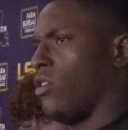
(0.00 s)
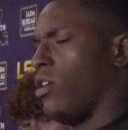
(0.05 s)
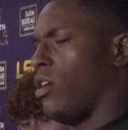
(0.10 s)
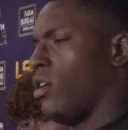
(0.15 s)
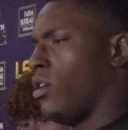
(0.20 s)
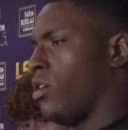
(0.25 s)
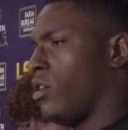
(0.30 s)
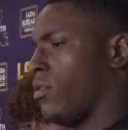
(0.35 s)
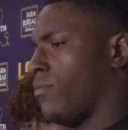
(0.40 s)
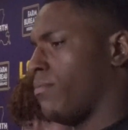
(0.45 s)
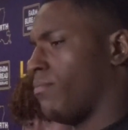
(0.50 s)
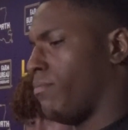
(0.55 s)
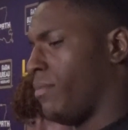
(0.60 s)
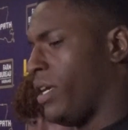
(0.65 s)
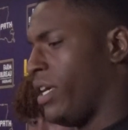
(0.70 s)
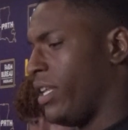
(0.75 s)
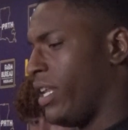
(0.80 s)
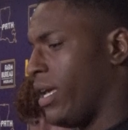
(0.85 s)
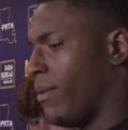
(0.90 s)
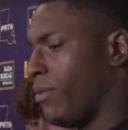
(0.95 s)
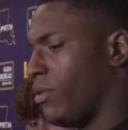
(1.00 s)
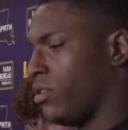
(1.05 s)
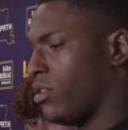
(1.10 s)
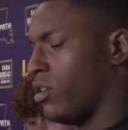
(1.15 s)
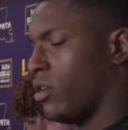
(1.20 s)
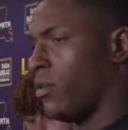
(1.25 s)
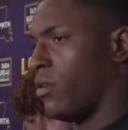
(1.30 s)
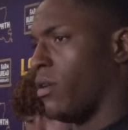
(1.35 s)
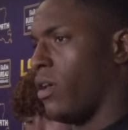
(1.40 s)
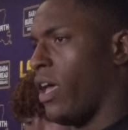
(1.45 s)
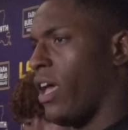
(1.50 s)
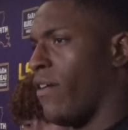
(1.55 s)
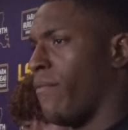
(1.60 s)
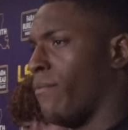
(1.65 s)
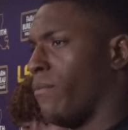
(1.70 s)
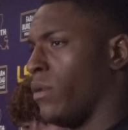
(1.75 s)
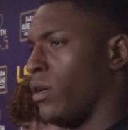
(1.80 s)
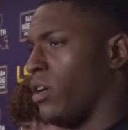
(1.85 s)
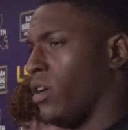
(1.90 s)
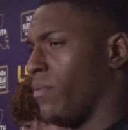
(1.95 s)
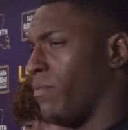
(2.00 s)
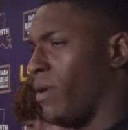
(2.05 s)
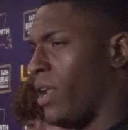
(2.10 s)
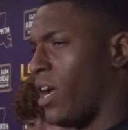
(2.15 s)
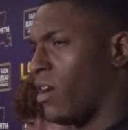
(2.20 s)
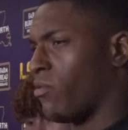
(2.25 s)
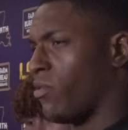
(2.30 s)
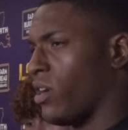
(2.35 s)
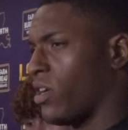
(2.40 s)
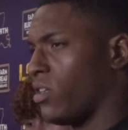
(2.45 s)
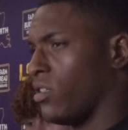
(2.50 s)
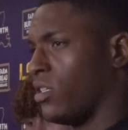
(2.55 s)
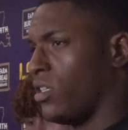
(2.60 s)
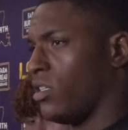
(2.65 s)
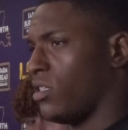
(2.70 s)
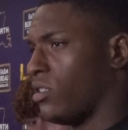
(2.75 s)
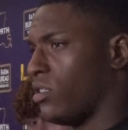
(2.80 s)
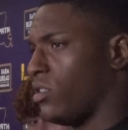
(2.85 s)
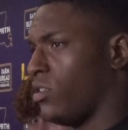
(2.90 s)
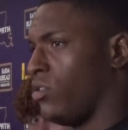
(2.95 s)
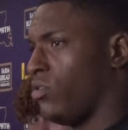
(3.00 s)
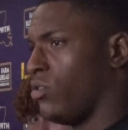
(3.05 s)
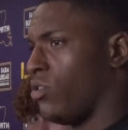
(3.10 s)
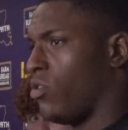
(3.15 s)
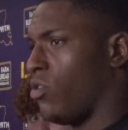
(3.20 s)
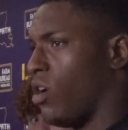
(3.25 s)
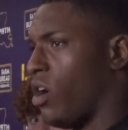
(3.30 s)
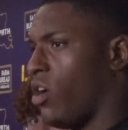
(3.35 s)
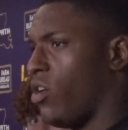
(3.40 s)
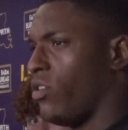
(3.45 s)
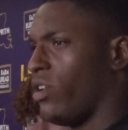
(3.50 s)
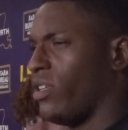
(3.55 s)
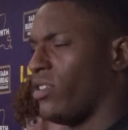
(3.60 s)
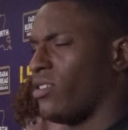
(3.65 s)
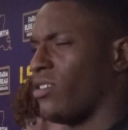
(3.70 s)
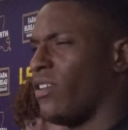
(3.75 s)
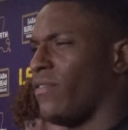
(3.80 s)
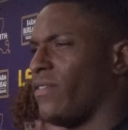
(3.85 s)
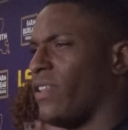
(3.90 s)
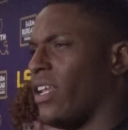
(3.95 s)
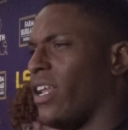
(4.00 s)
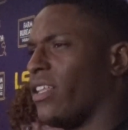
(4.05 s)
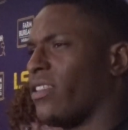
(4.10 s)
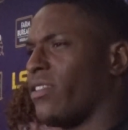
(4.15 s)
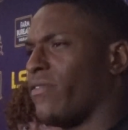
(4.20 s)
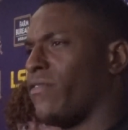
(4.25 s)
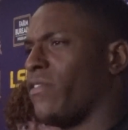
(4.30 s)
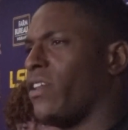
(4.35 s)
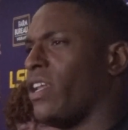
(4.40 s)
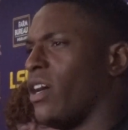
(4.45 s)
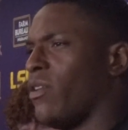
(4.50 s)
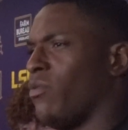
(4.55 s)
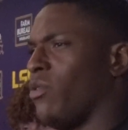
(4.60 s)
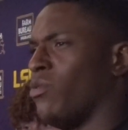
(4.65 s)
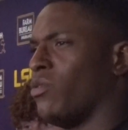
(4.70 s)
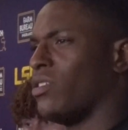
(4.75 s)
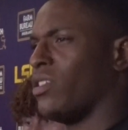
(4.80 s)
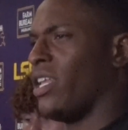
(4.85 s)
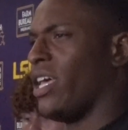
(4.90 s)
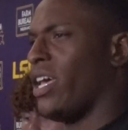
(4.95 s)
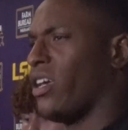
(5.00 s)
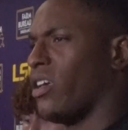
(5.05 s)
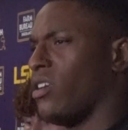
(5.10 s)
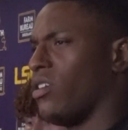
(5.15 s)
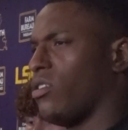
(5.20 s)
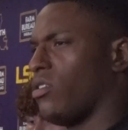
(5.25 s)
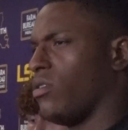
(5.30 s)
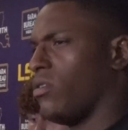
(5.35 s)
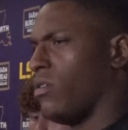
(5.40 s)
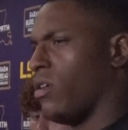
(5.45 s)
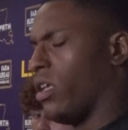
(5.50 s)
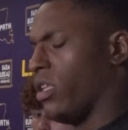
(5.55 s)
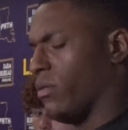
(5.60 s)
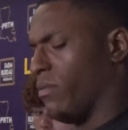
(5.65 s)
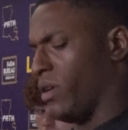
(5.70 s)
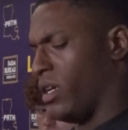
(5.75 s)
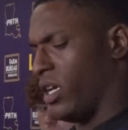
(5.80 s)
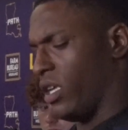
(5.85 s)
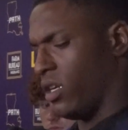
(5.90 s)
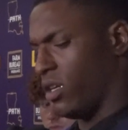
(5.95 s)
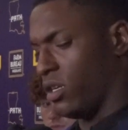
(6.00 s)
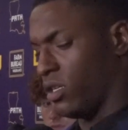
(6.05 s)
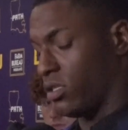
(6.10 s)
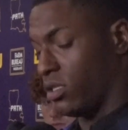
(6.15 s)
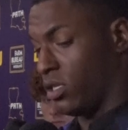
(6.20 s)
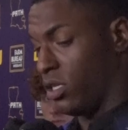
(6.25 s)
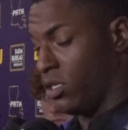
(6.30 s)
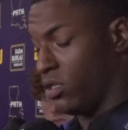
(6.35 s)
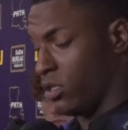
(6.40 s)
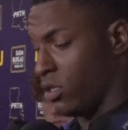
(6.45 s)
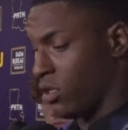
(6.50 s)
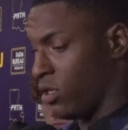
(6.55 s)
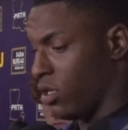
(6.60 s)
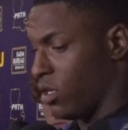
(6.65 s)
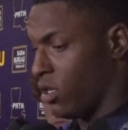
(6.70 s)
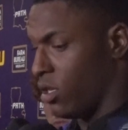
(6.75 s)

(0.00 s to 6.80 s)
um, being able to have good block recognition, you know, all that stuff that I feel like we was lacking at the beginning of the season.